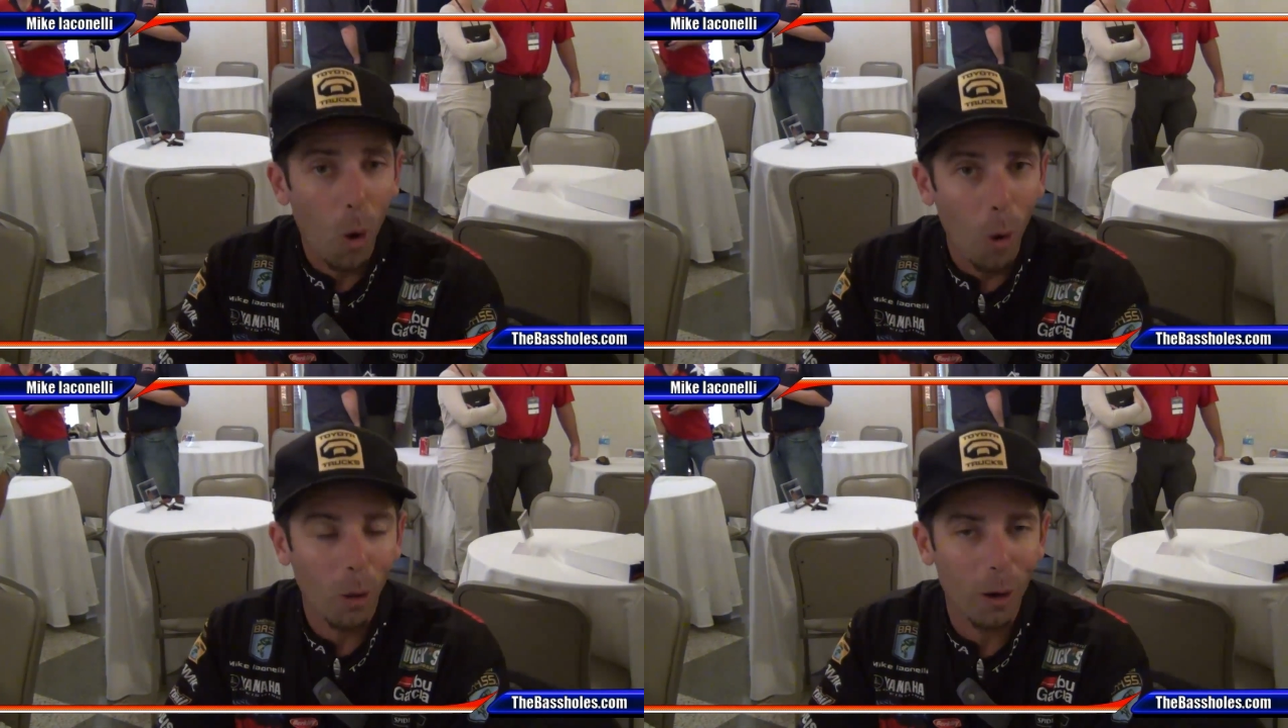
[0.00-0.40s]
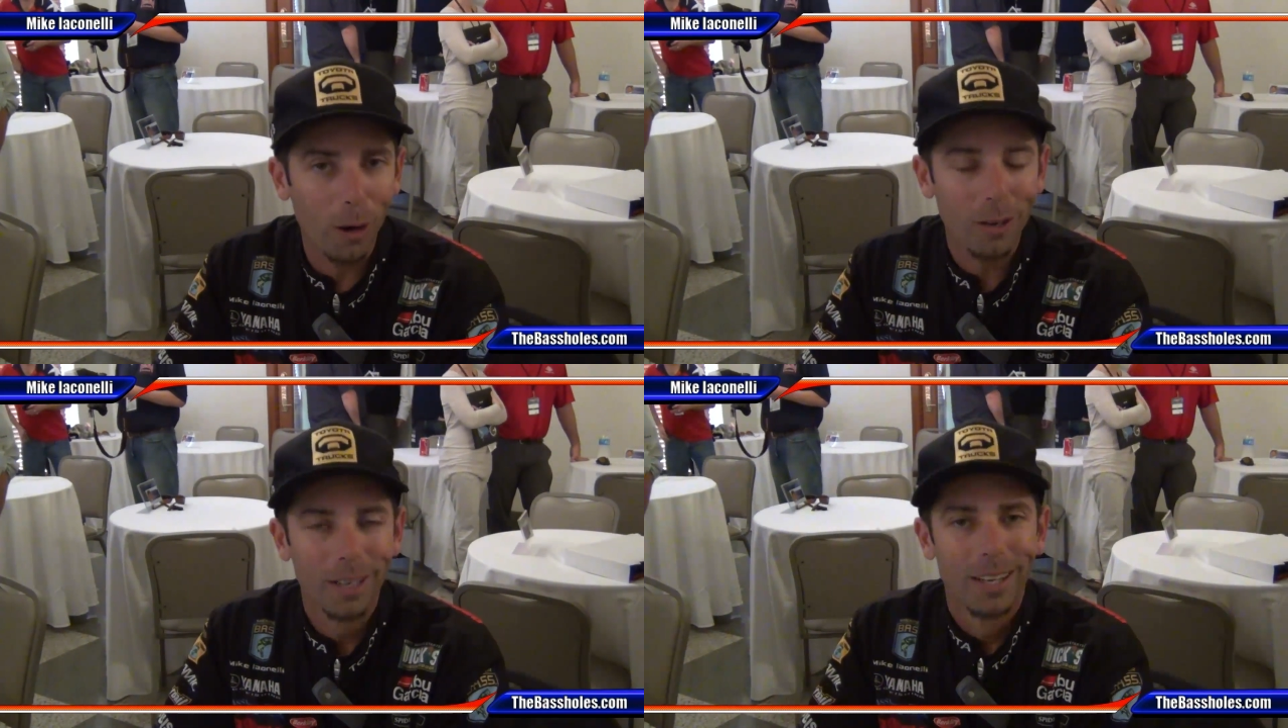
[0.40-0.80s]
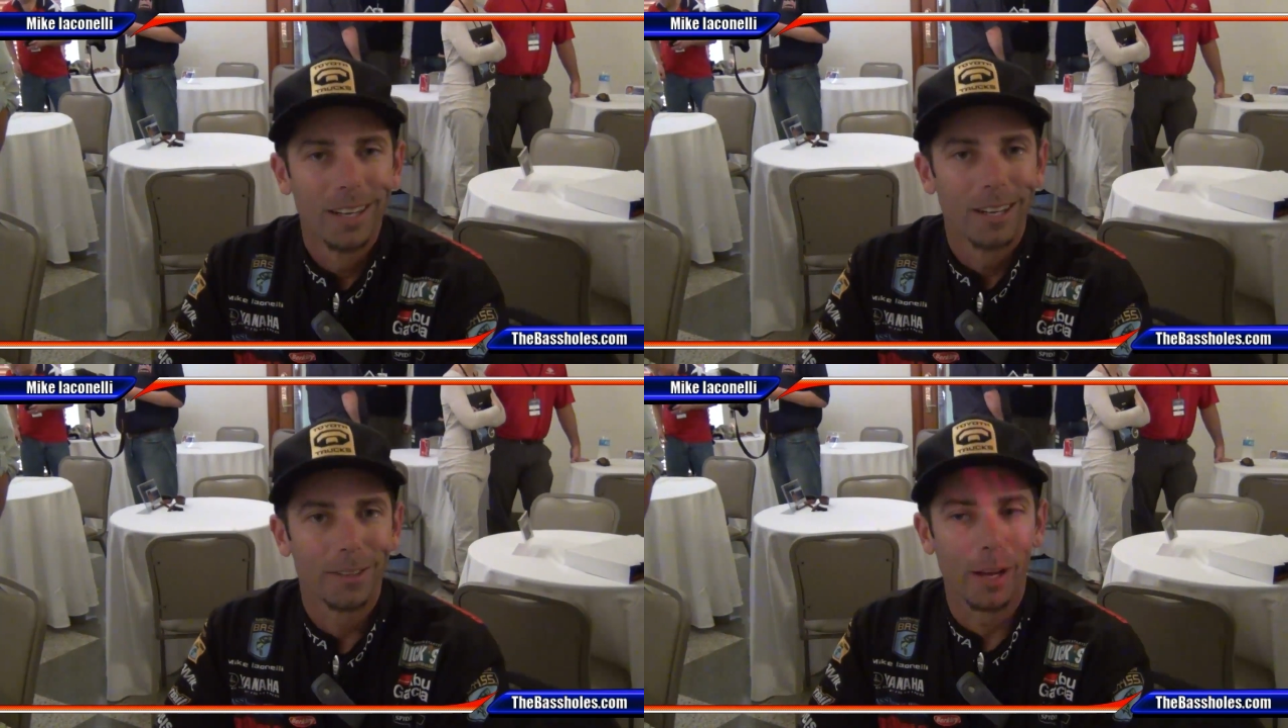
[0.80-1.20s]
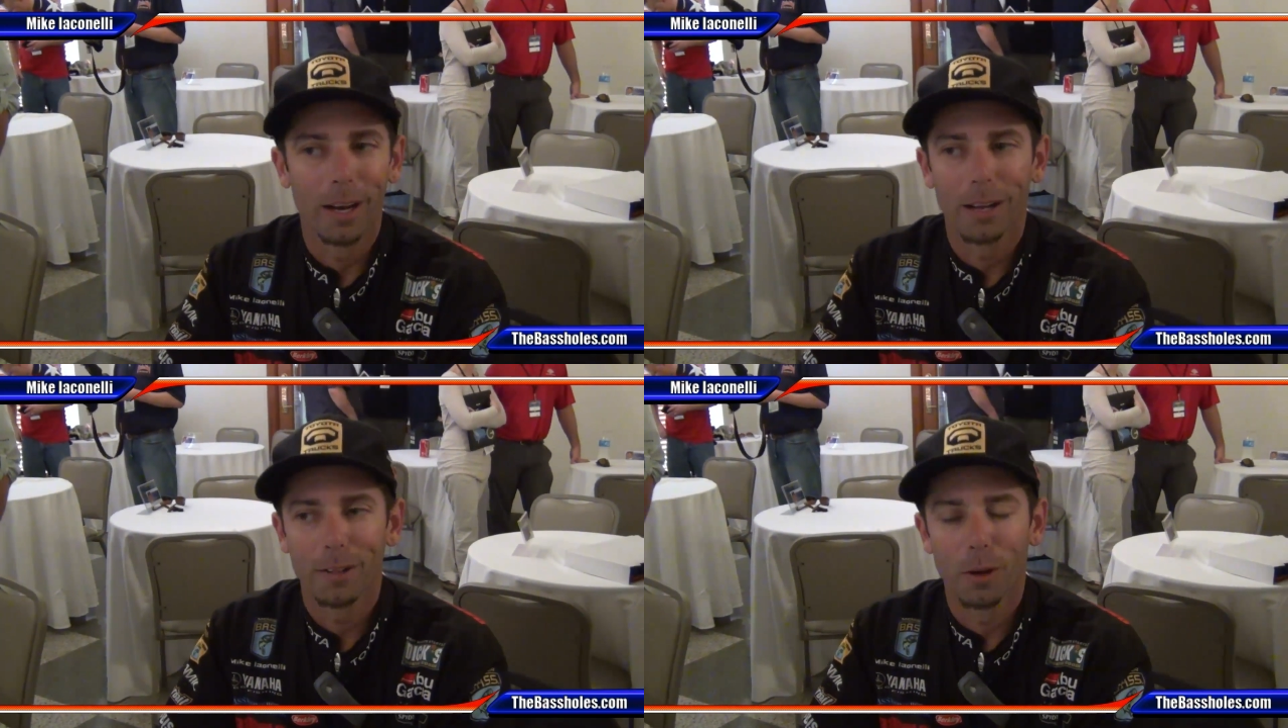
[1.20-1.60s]
cooler,
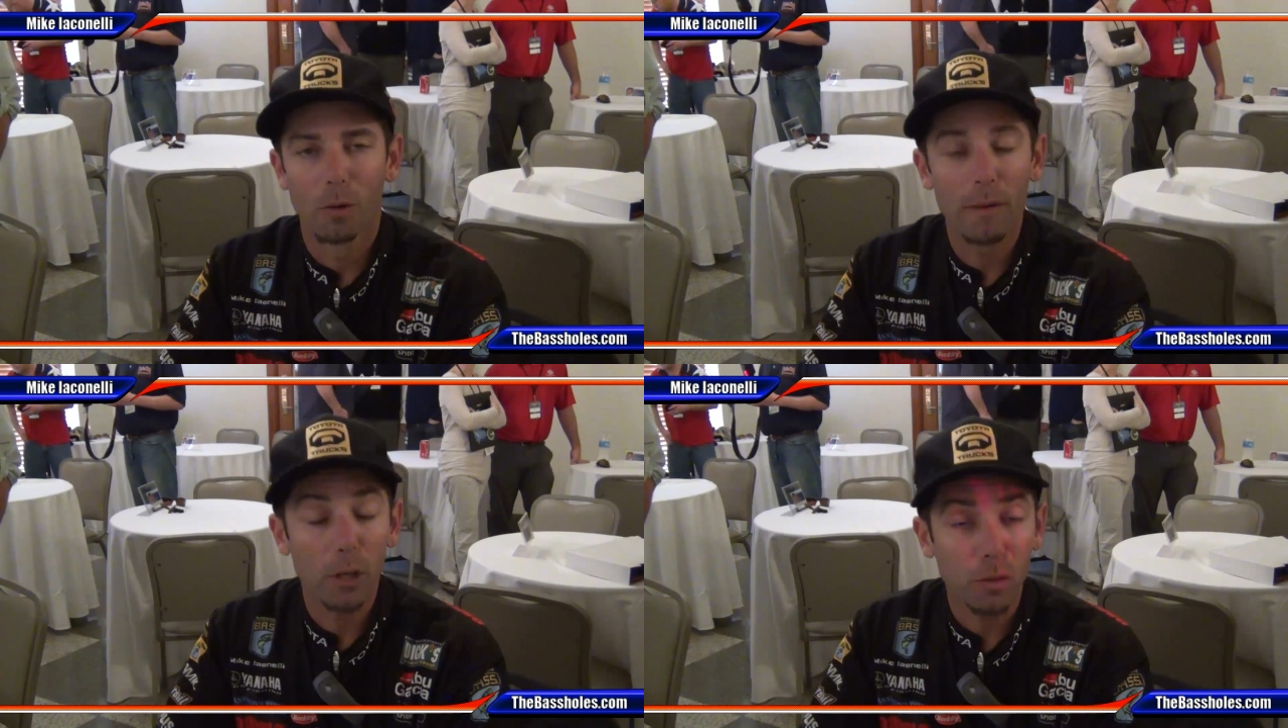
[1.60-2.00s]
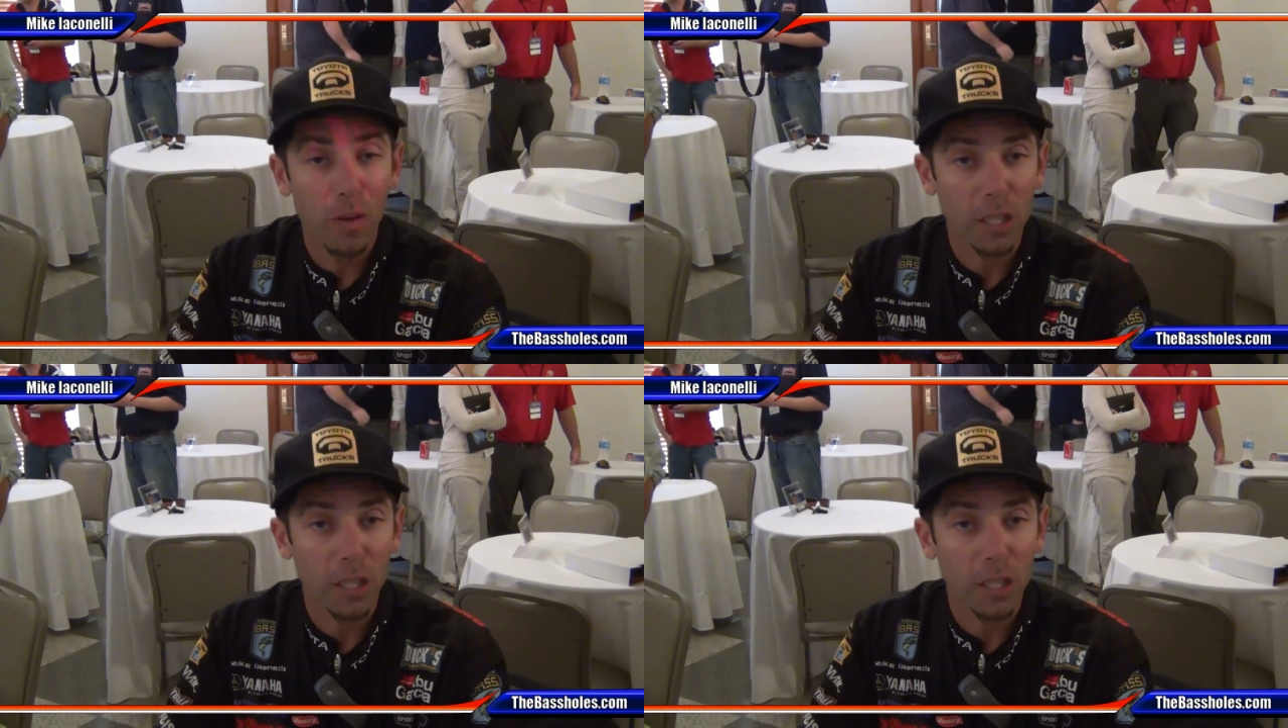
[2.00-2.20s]
the river's